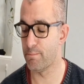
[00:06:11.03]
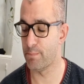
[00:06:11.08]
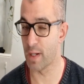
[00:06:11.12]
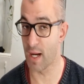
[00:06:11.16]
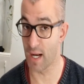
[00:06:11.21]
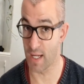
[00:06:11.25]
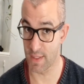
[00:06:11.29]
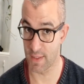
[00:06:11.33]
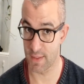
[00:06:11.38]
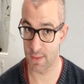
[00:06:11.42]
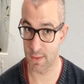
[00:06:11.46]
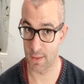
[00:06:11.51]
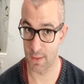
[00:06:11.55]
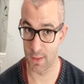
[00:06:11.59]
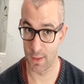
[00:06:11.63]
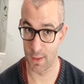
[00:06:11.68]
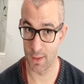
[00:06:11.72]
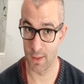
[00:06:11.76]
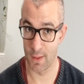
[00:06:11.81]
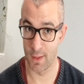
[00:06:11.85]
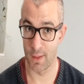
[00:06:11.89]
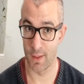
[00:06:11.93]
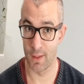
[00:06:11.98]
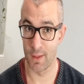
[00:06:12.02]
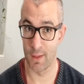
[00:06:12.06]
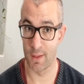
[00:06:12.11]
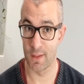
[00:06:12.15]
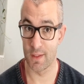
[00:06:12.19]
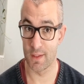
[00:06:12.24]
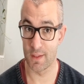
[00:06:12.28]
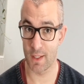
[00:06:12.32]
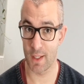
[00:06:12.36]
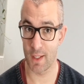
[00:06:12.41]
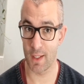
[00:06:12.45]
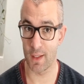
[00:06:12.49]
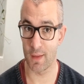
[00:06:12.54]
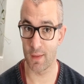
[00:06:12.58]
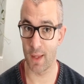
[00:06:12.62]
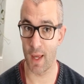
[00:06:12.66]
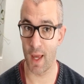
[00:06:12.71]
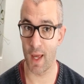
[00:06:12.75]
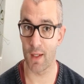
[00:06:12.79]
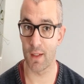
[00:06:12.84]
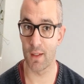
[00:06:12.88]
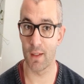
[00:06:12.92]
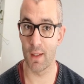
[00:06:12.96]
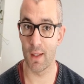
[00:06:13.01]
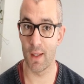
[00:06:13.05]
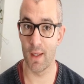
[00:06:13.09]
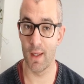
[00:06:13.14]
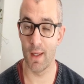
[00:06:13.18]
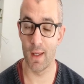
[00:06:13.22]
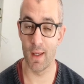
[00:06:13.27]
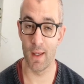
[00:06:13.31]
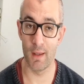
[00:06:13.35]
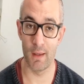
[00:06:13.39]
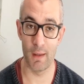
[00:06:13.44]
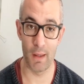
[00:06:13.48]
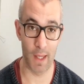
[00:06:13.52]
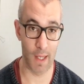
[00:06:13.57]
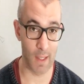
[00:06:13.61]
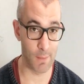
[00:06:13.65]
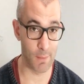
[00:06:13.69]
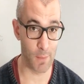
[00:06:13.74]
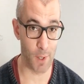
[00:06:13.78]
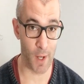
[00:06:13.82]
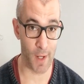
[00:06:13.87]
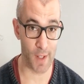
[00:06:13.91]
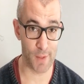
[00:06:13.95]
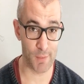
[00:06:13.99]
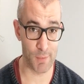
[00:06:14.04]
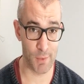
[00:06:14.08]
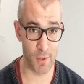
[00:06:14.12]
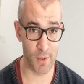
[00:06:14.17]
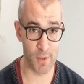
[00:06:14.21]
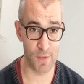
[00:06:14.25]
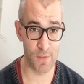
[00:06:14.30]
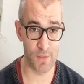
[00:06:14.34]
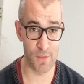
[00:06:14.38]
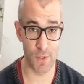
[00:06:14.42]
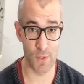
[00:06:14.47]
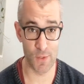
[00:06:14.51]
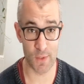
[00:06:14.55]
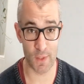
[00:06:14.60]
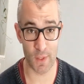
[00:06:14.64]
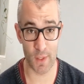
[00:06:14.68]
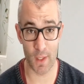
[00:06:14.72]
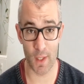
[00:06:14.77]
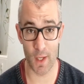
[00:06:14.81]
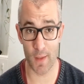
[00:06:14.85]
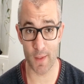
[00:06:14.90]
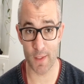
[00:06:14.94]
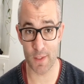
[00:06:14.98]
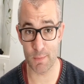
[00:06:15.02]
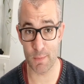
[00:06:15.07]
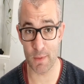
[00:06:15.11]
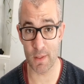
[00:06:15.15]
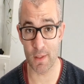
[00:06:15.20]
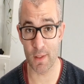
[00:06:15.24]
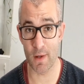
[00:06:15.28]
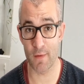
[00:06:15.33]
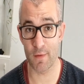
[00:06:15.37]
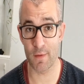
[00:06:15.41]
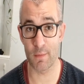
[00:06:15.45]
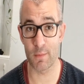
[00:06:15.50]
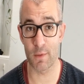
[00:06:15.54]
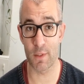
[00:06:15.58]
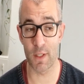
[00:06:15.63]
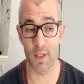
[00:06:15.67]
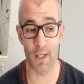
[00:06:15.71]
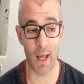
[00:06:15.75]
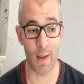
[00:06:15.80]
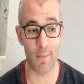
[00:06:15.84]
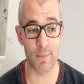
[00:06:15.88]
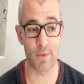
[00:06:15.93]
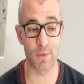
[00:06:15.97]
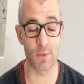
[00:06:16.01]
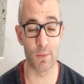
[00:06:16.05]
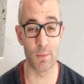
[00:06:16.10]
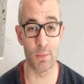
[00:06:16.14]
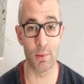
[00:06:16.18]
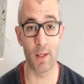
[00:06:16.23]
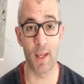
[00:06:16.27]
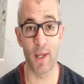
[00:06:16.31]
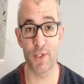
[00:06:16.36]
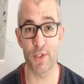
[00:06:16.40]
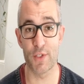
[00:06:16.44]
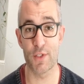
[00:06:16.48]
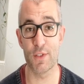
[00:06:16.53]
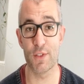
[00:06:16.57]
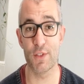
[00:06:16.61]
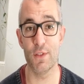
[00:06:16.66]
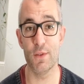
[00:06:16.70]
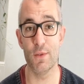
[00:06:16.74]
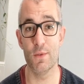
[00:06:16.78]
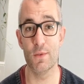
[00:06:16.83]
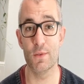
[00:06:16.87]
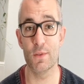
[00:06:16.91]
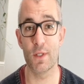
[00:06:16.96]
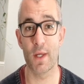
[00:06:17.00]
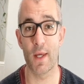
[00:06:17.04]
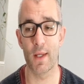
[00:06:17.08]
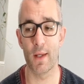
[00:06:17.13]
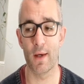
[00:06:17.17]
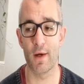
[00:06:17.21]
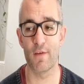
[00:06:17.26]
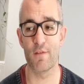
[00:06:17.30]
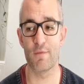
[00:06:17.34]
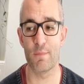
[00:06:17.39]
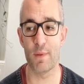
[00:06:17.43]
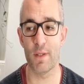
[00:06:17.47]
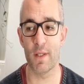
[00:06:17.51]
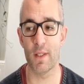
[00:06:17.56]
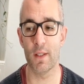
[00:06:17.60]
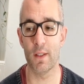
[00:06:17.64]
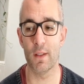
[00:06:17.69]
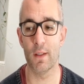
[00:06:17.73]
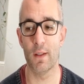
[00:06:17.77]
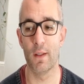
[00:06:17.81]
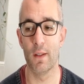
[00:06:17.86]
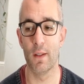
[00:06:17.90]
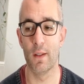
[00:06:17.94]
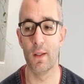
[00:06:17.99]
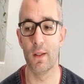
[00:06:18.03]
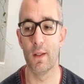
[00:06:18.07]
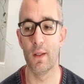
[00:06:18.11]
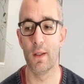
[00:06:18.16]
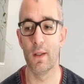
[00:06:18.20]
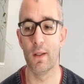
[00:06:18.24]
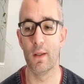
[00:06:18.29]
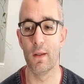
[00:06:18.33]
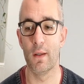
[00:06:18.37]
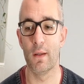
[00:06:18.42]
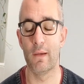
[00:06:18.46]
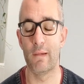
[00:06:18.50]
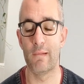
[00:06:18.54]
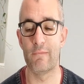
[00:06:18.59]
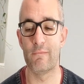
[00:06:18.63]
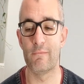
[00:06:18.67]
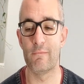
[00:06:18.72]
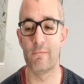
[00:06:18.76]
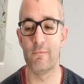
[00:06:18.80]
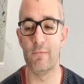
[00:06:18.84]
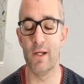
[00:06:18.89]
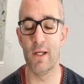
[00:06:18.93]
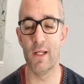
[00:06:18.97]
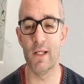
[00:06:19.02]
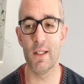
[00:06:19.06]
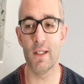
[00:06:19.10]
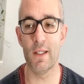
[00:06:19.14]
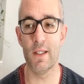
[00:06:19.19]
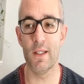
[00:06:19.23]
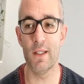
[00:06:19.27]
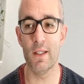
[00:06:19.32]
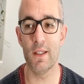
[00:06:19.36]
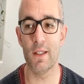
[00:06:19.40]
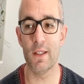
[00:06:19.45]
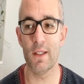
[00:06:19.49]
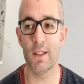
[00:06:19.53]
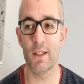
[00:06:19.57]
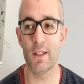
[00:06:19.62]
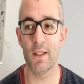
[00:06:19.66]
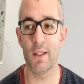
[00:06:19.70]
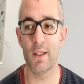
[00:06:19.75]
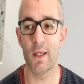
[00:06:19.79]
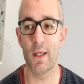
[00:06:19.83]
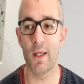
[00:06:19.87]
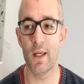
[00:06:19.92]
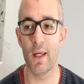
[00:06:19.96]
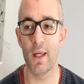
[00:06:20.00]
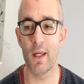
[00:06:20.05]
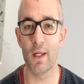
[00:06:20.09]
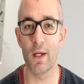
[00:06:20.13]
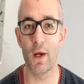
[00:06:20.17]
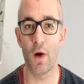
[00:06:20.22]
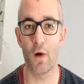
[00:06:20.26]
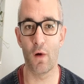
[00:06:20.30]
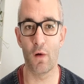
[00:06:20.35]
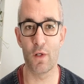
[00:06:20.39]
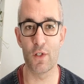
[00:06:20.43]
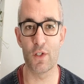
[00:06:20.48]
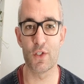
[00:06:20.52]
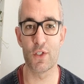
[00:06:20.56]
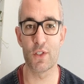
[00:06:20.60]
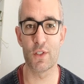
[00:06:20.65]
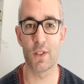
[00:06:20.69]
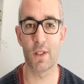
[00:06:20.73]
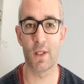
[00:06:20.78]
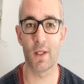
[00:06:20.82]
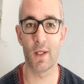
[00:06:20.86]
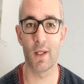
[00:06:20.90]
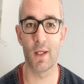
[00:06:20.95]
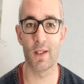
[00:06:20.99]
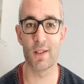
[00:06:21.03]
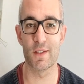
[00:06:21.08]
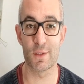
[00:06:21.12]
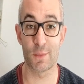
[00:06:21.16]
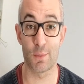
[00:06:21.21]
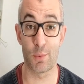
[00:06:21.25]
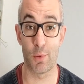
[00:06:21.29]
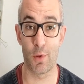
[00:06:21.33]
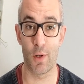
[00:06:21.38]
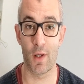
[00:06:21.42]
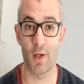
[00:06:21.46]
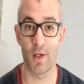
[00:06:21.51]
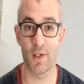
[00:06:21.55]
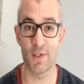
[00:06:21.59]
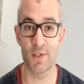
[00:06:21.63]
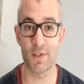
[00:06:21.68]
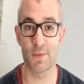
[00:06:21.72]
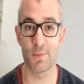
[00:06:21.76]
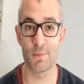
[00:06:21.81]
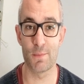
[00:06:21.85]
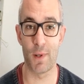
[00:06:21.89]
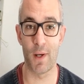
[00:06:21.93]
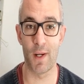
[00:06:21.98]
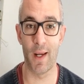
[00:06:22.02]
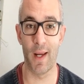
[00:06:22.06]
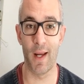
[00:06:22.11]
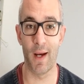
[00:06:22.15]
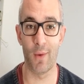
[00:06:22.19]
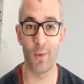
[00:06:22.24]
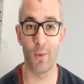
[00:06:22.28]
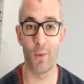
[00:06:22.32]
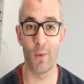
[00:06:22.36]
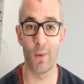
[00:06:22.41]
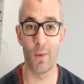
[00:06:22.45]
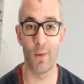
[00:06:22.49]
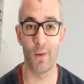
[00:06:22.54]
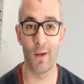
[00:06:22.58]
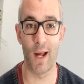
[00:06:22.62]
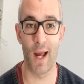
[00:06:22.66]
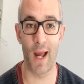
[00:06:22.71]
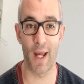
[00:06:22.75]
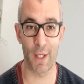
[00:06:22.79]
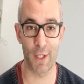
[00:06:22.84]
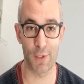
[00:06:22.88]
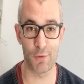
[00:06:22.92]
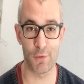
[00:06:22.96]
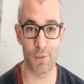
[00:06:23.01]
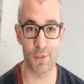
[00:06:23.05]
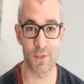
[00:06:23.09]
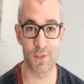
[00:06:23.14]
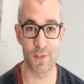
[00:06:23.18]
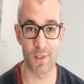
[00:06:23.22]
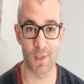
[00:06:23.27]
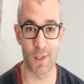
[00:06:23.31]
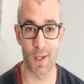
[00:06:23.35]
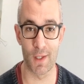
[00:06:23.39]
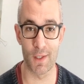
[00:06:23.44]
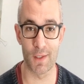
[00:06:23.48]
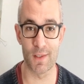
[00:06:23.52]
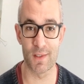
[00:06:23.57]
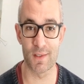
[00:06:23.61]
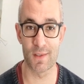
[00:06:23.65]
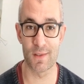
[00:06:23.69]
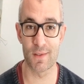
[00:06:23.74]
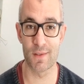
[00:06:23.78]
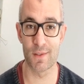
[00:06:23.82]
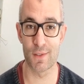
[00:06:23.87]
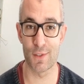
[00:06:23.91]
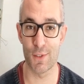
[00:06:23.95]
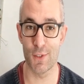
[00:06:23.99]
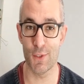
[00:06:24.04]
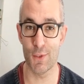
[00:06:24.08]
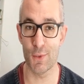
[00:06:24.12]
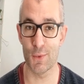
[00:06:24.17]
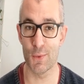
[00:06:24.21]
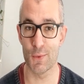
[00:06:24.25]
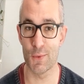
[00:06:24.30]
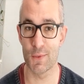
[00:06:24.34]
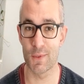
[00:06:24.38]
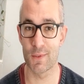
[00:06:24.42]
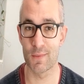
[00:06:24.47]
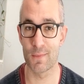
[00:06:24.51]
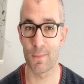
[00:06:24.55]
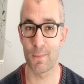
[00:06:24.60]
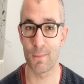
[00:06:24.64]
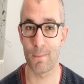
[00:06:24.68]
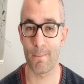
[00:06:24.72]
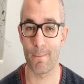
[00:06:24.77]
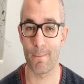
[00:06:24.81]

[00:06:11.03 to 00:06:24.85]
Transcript: But saying that, in my experience of using the gun, it's been nothing but an absolute pleasure to use, and I've been really encouraged and surprised by how accurate the gun is to use.